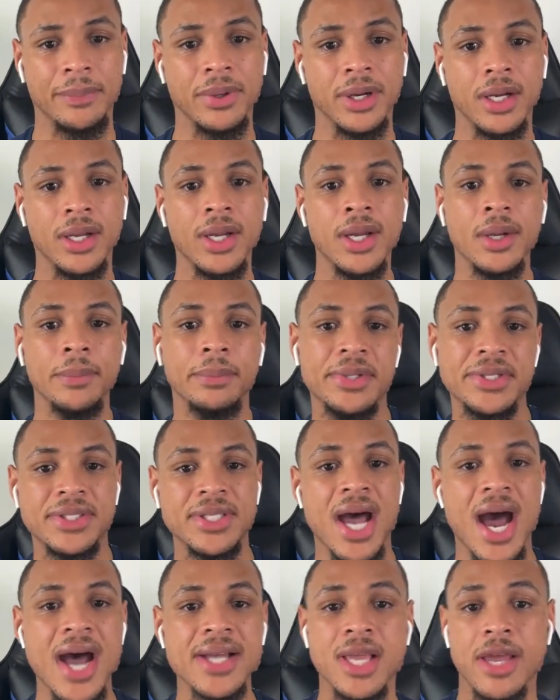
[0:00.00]
But
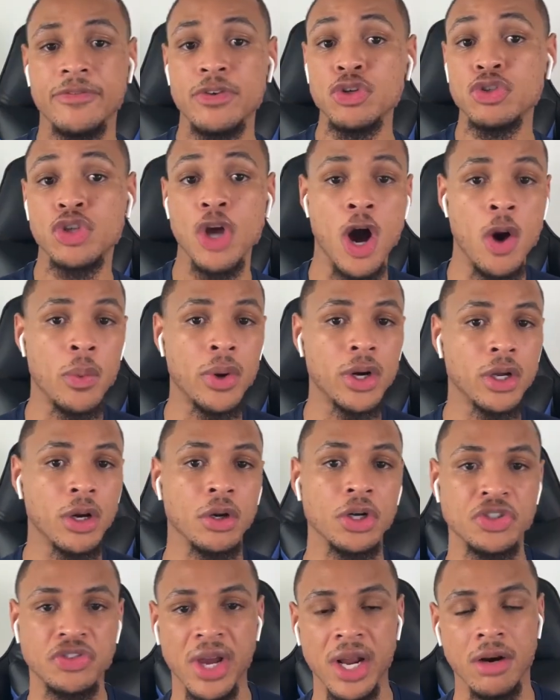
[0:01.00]
besides that, if you don't want to go
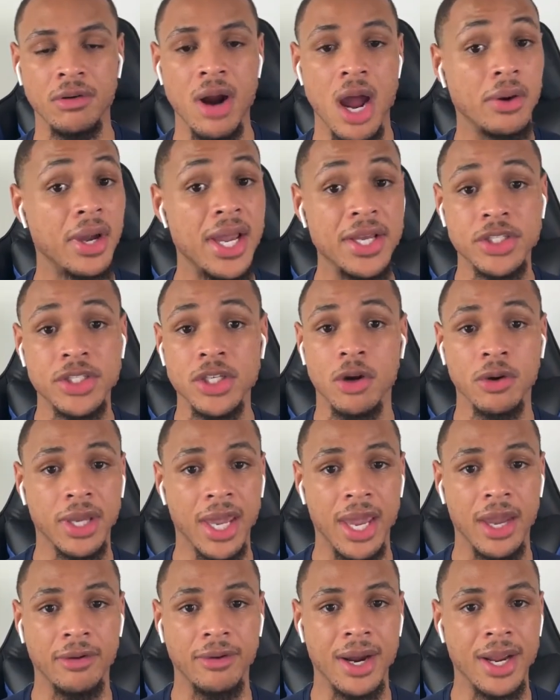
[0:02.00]
the trading route, it's
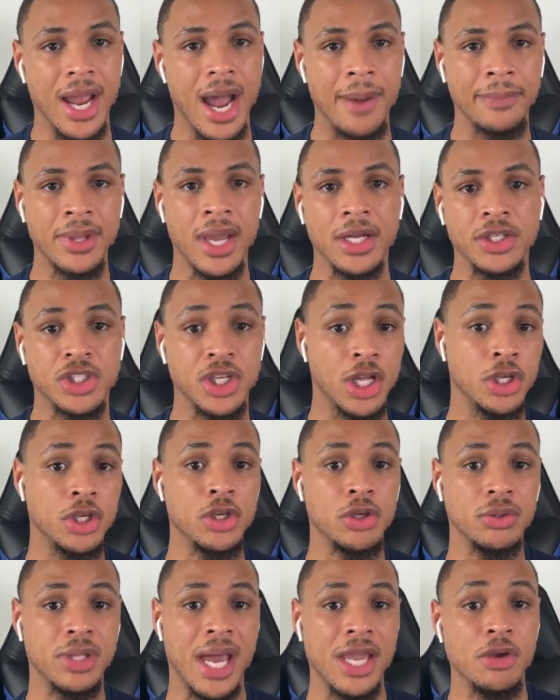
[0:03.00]
okay, right? I'm not telling
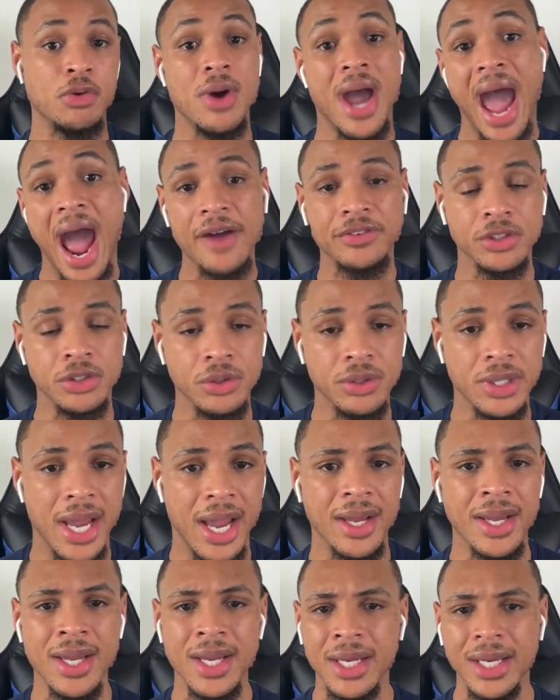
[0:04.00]
you that you have to do
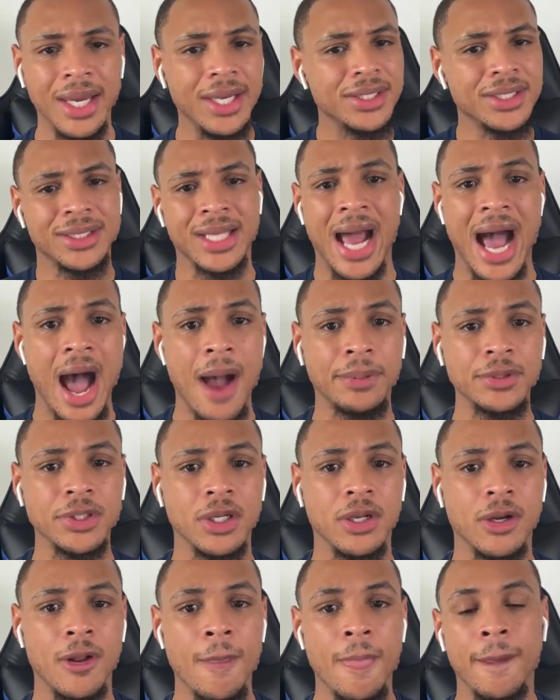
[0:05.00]
that. It's just an
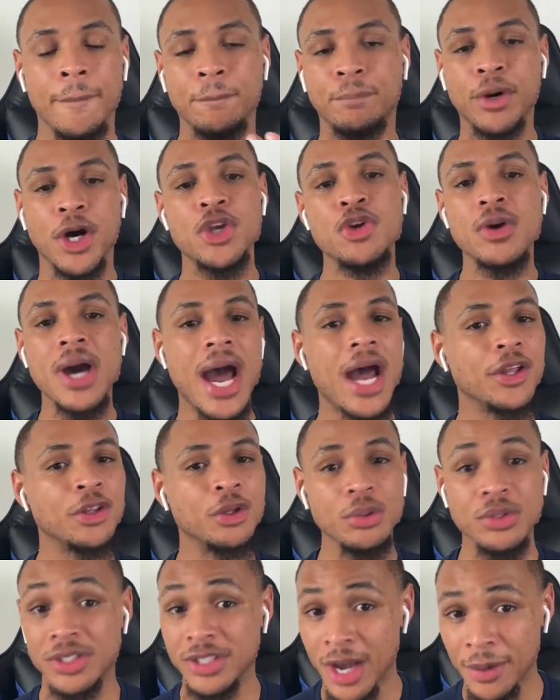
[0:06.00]
option. But you got to
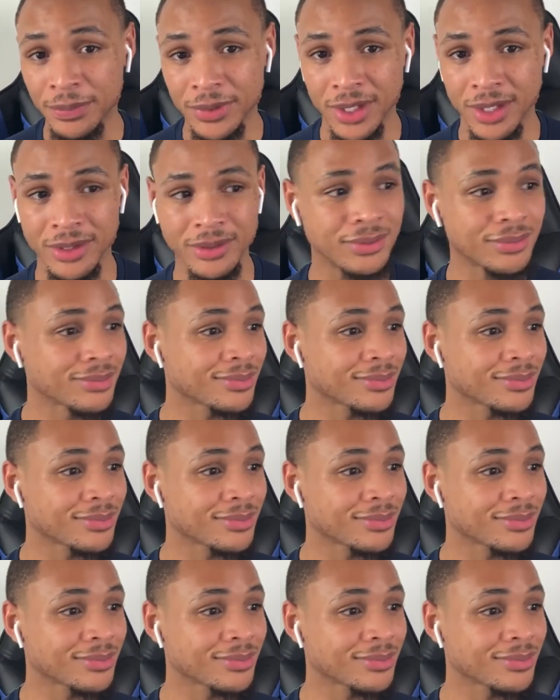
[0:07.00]
do something.